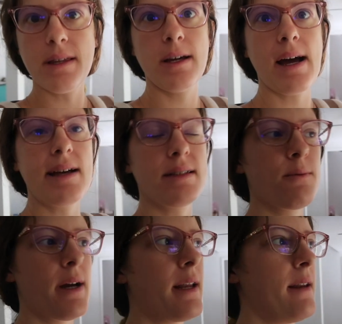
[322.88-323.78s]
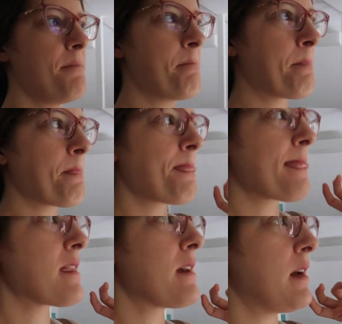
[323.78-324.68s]
with you guys when
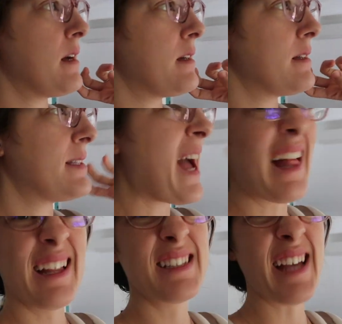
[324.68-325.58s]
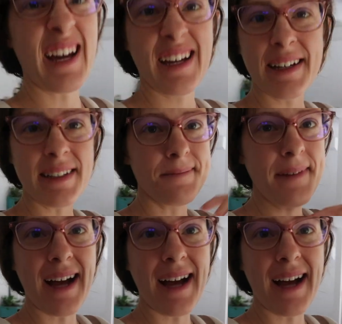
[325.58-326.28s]
Tal and Zach are